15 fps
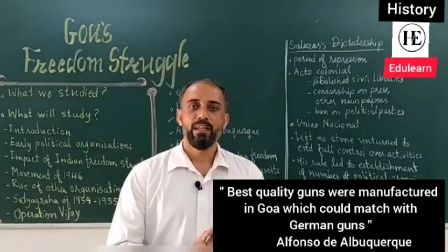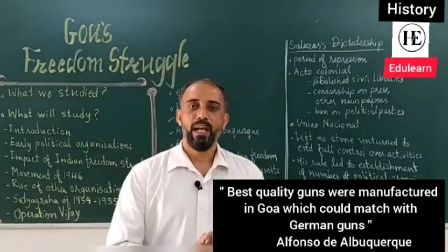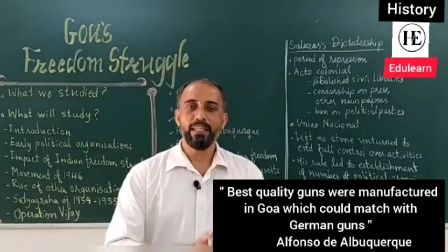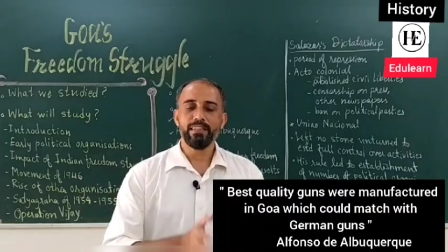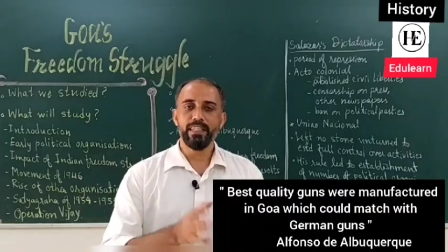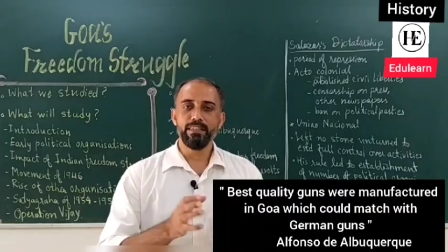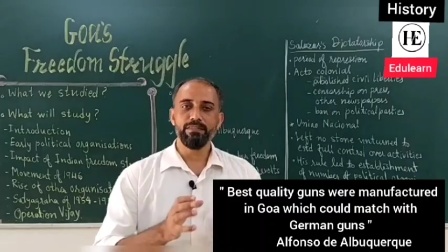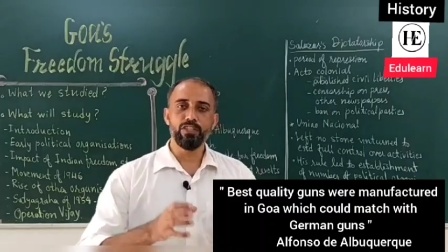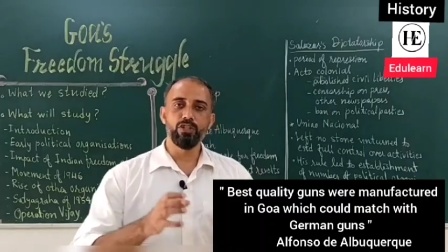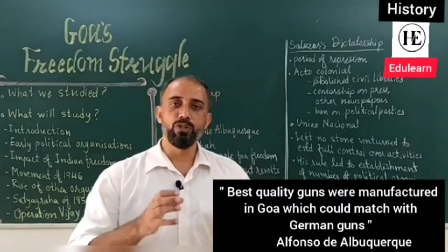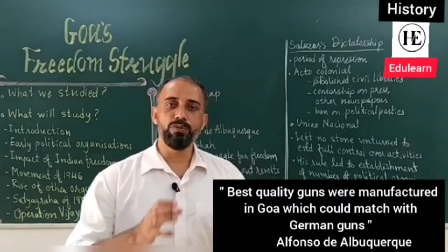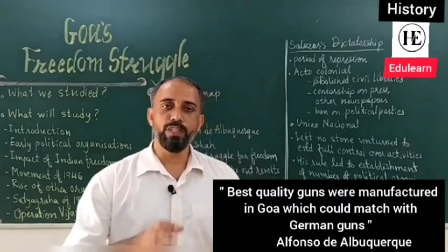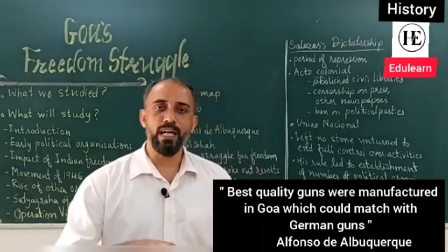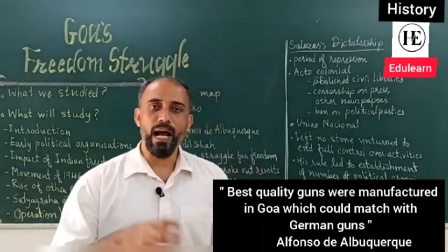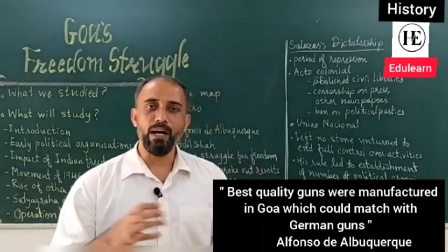And they were
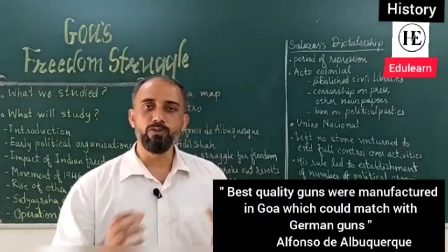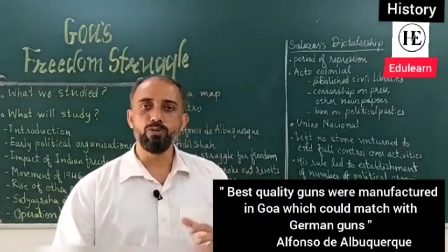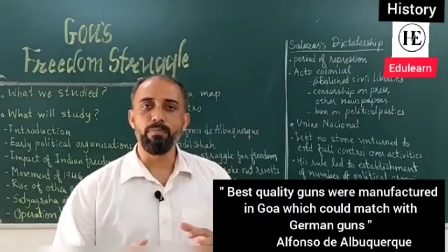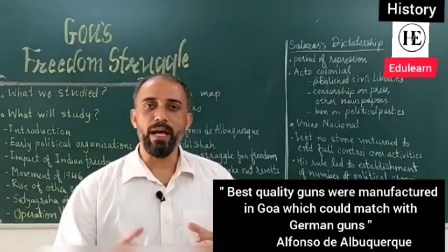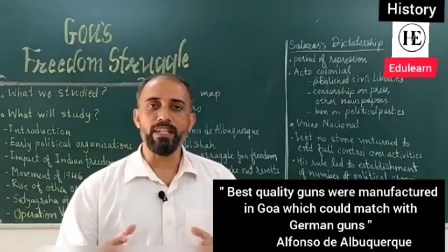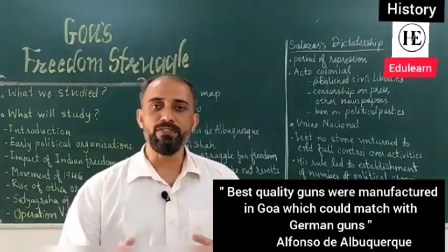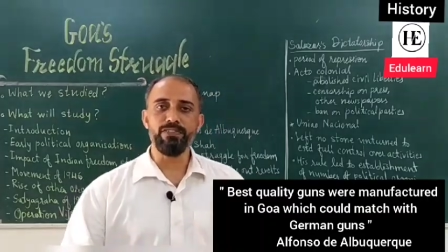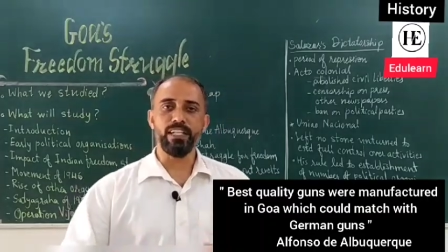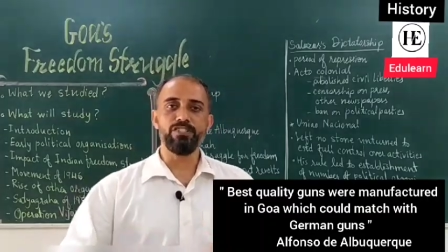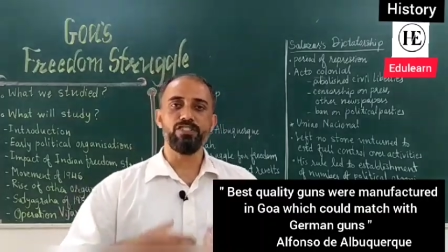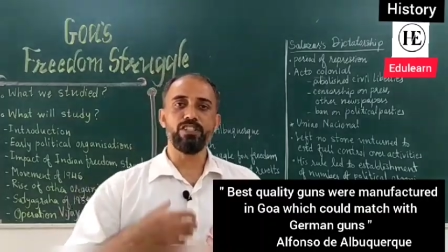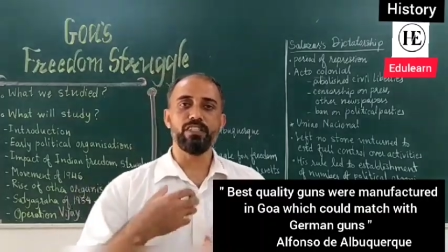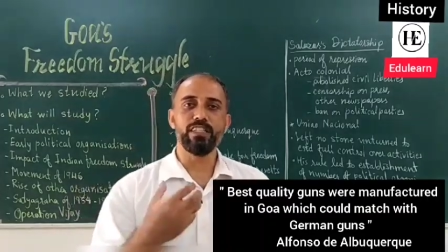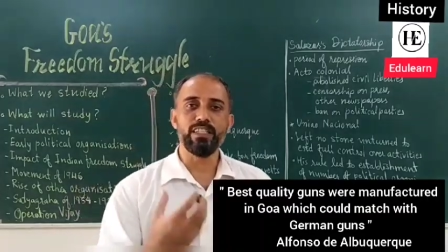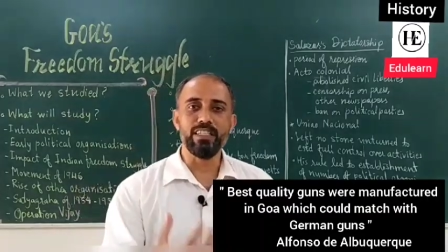knowing how to
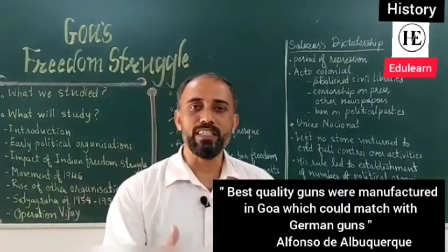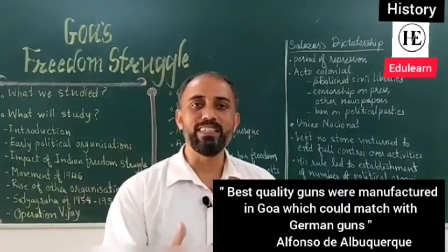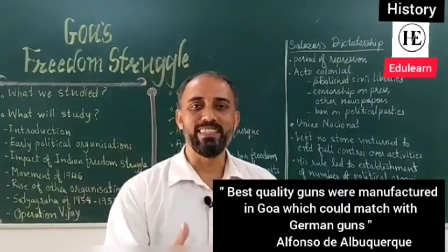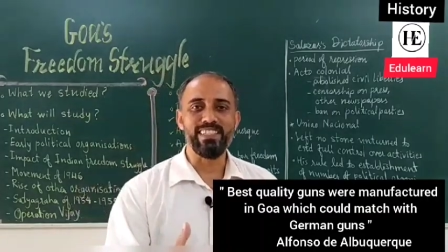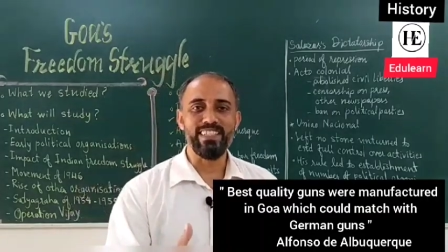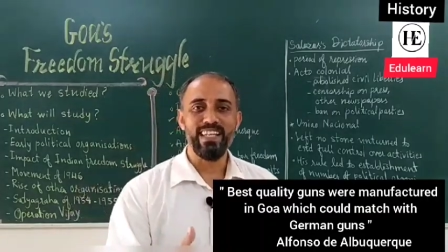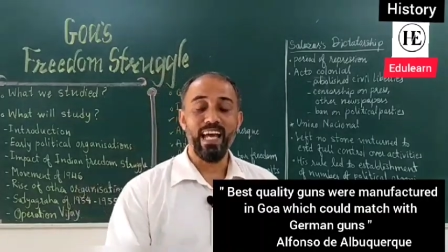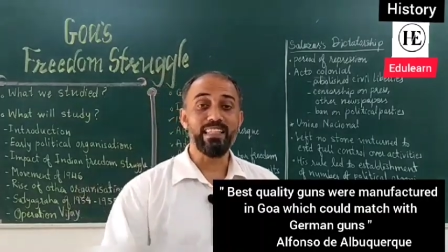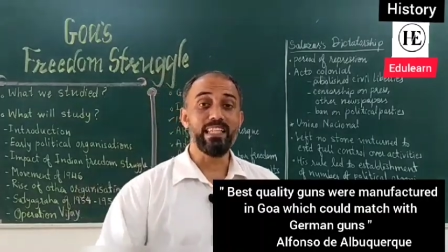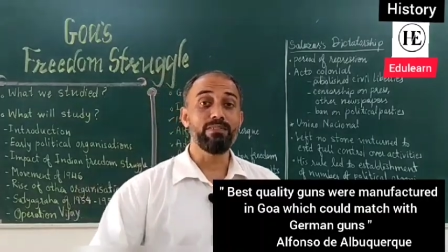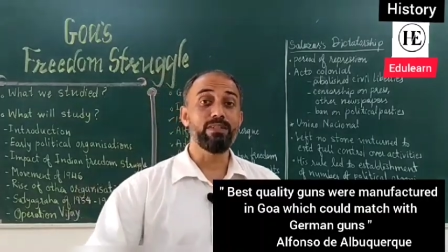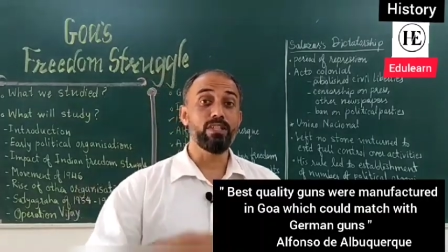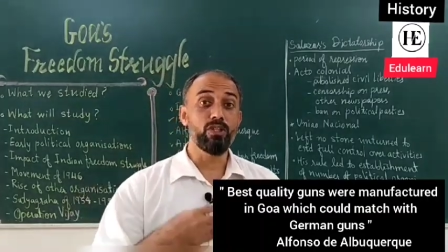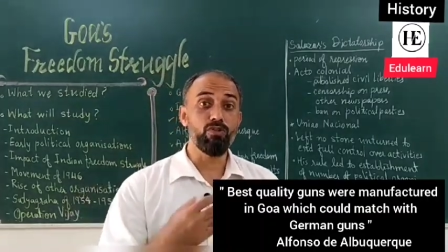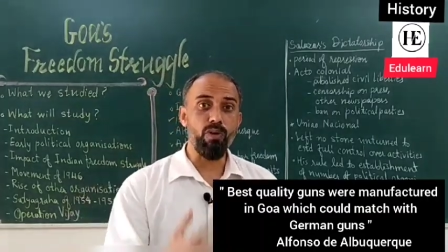manufacture the guns, and they
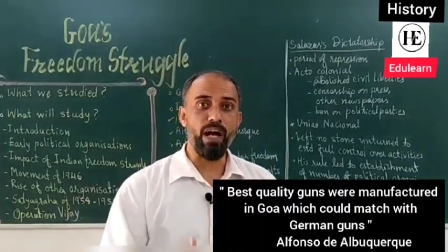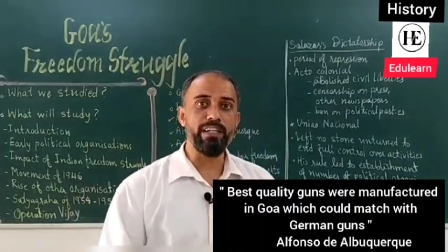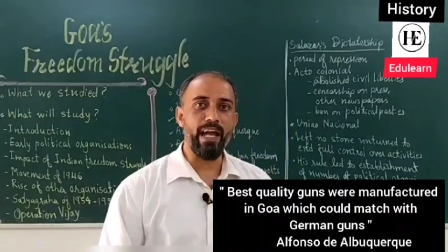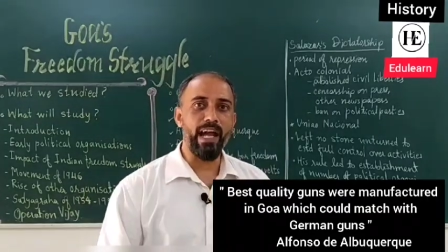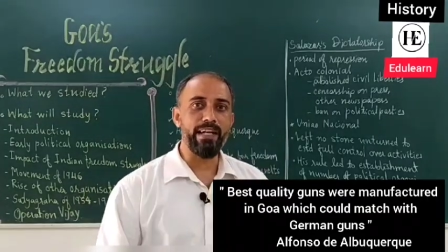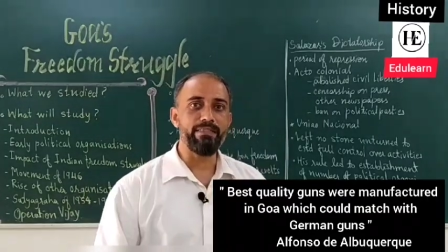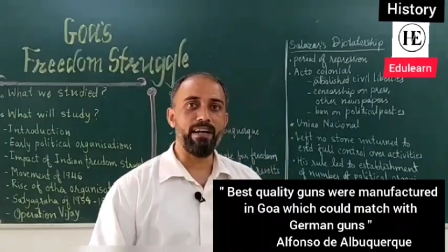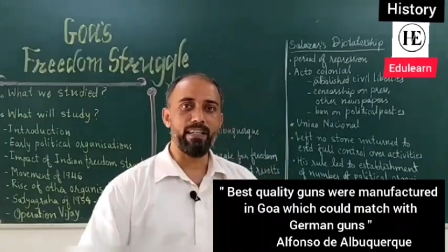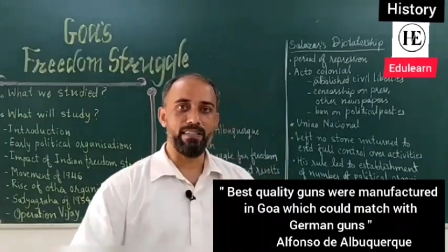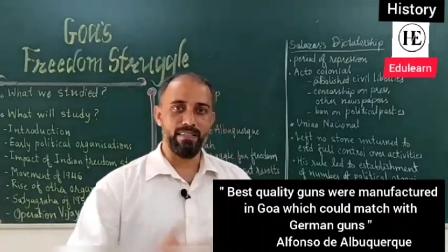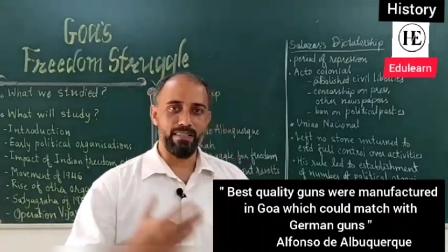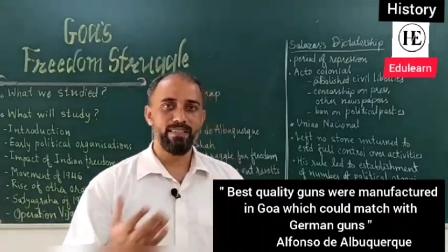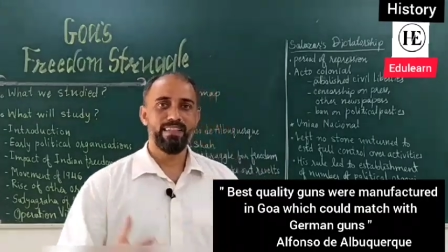were quite advanced